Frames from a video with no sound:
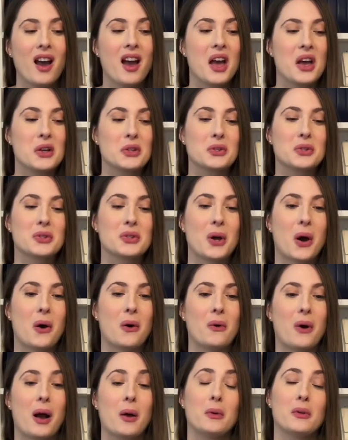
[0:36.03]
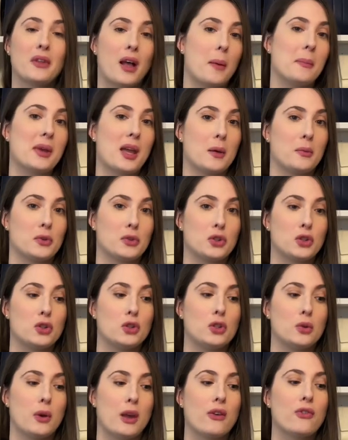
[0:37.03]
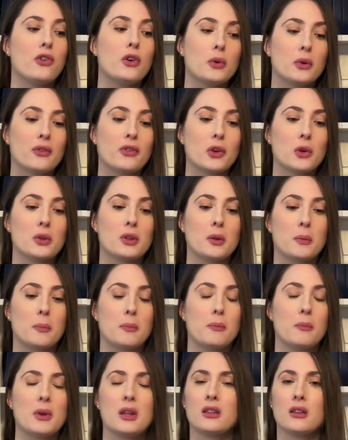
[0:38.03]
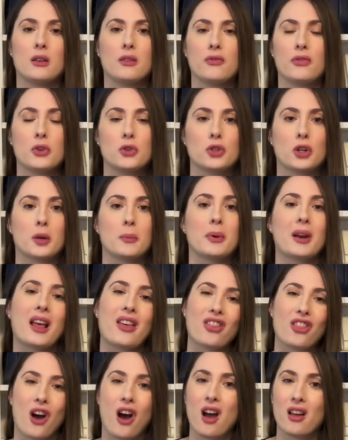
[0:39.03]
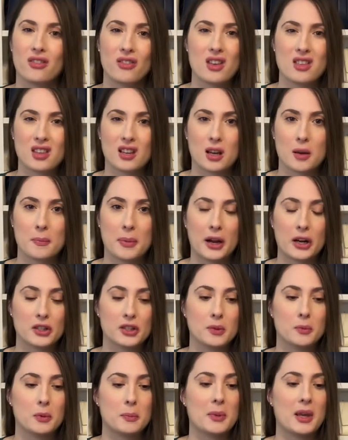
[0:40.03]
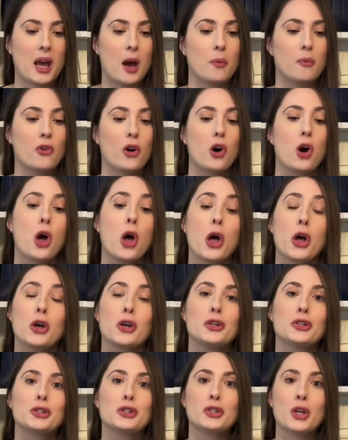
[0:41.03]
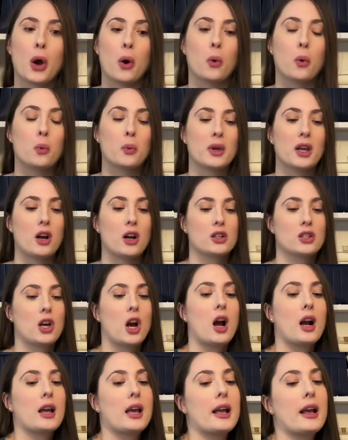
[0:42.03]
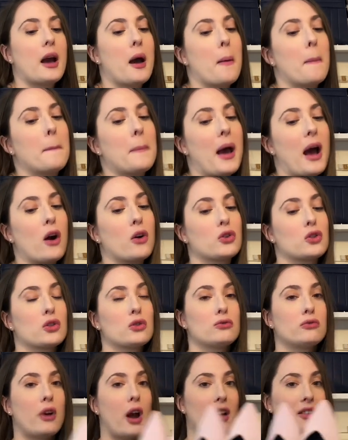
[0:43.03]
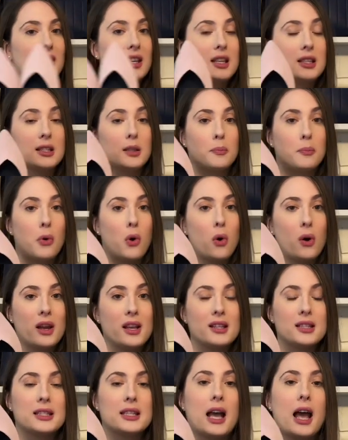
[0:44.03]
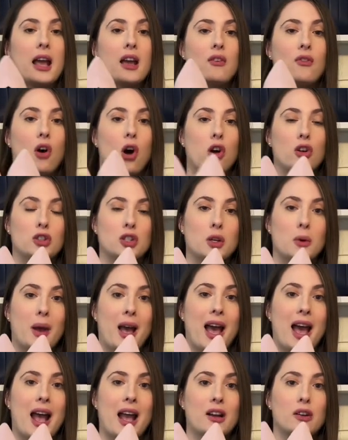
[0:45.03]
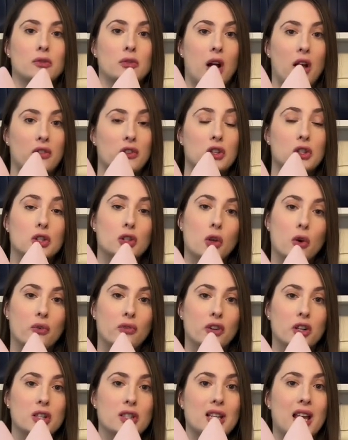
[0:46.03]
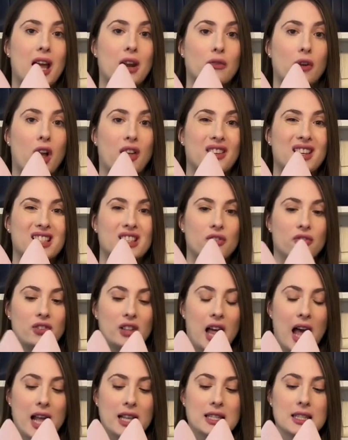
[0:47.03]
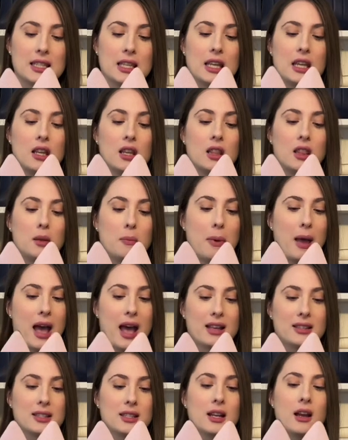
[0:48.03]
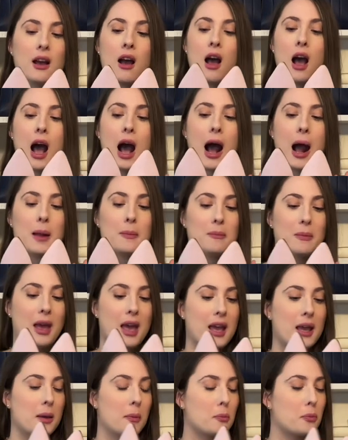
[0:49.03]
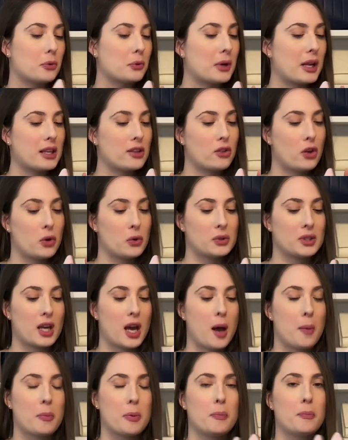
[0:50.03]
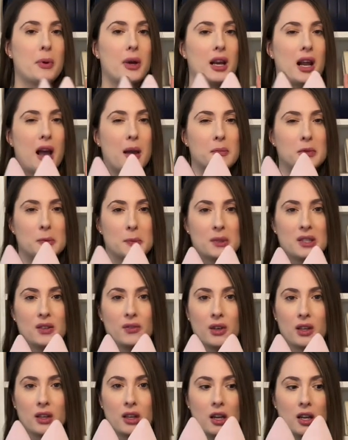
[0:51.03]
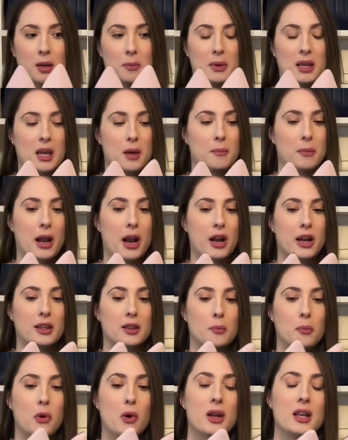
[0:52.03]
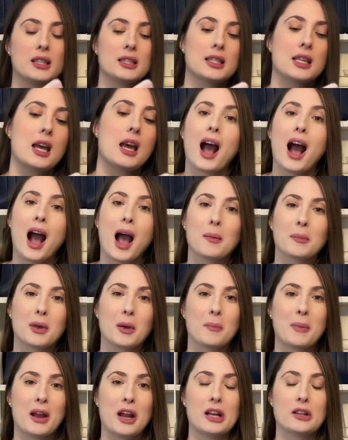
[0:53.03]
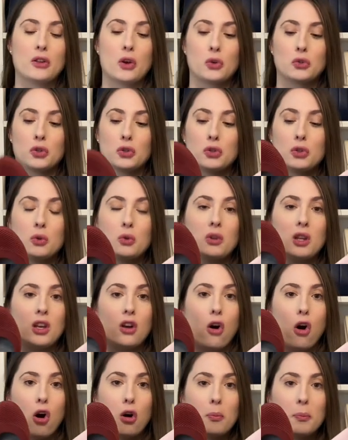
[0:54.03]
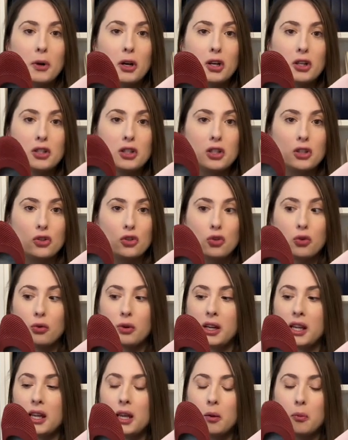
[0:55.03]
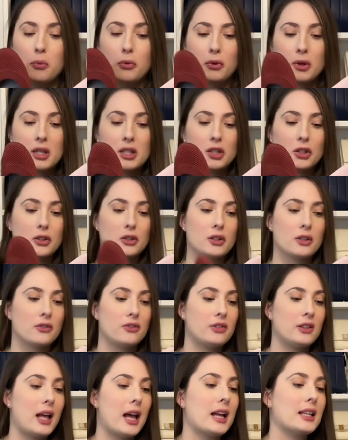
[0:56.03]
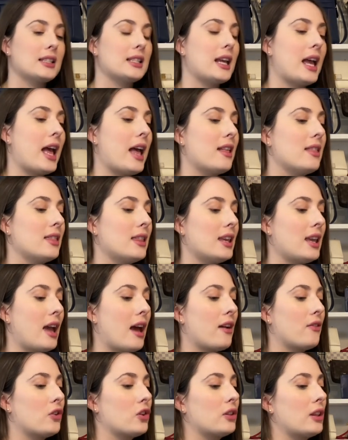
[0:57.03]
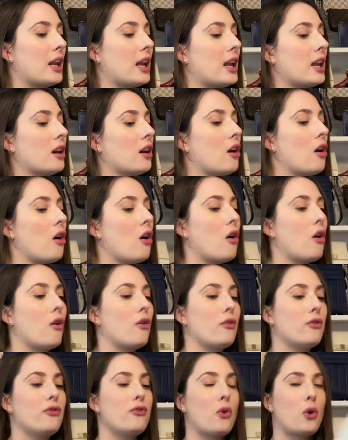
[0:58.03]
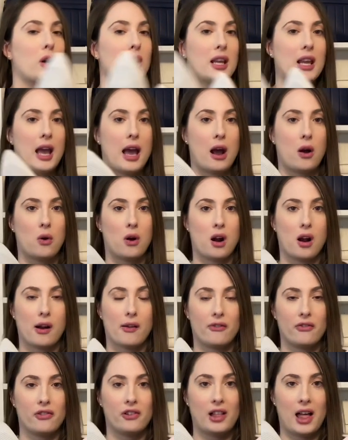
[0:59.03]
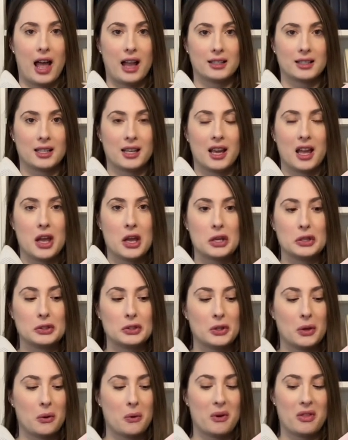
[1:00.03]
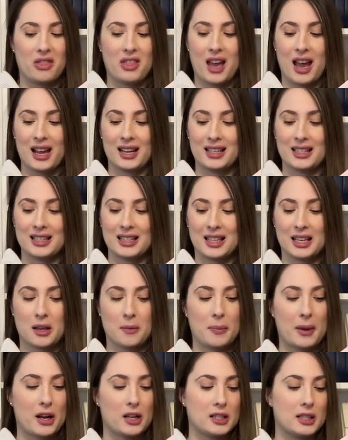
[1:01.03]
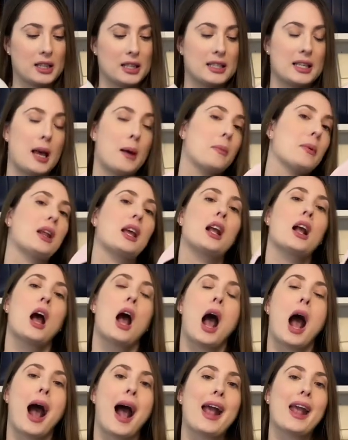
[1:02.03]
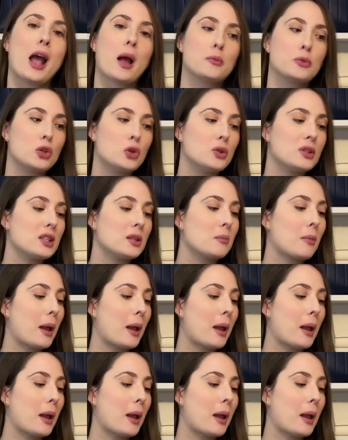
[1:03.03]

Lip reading: so I will not be able to do a full review in the future, but I thought that the comparison would be helpful. So we are talking about Rothy's points. I have also had Rothy's loafers and Rothy's flats in the past. I may bring those up, but I'm specifically going to be comparing the points. I'm comparing those to the Allbirds Tree Breezers flat and the Everlane 40 hour flat. So that is the comparison that's happening. I am choosing my